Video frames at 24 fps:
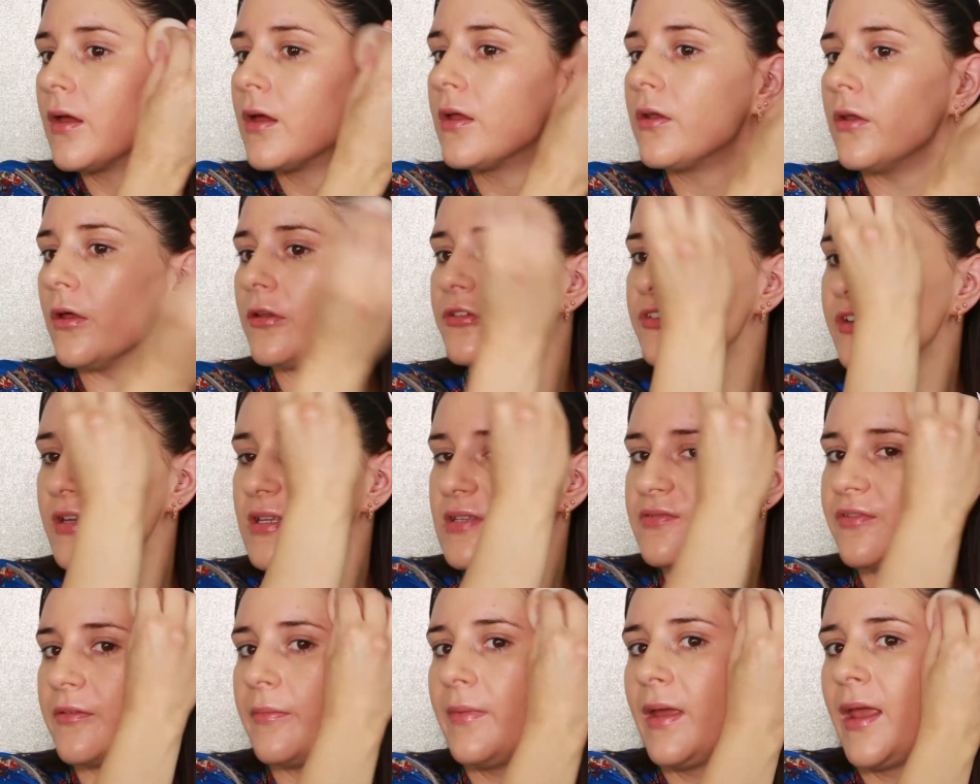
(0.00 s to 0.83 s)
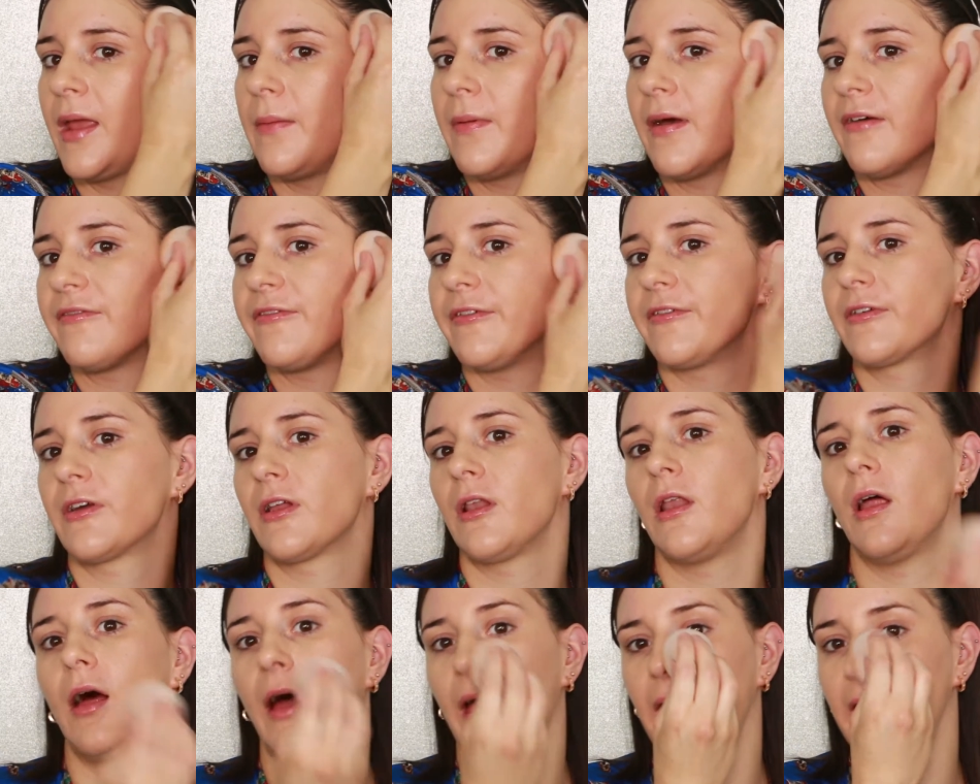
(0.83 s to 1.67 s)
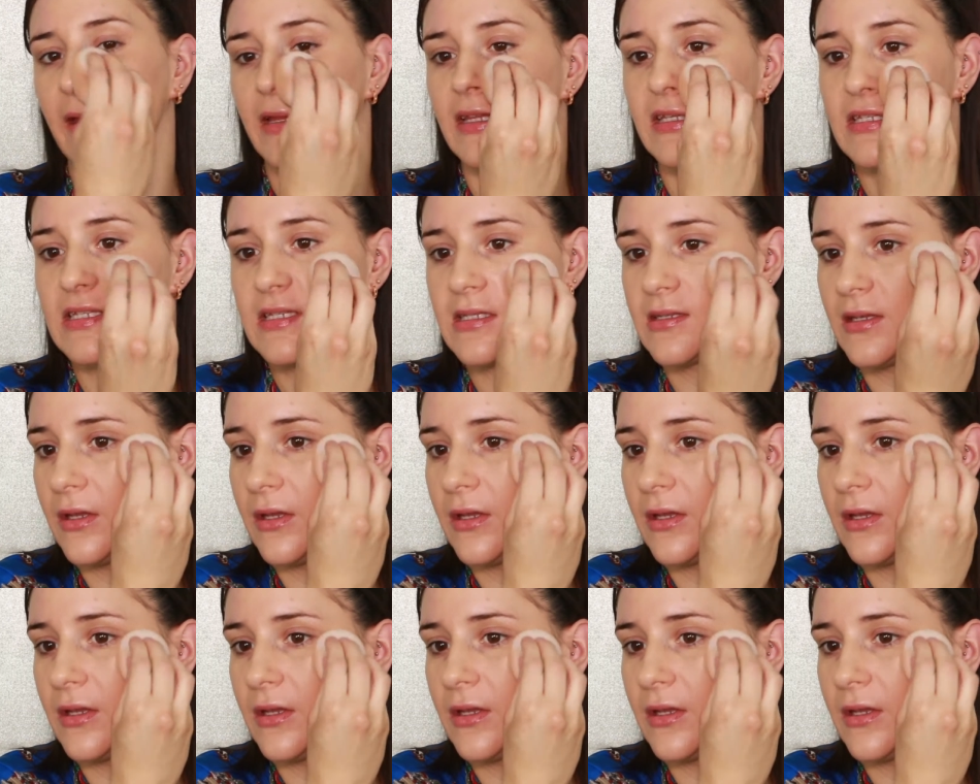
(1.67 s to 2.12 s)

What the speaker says: Not just for me, but for clients.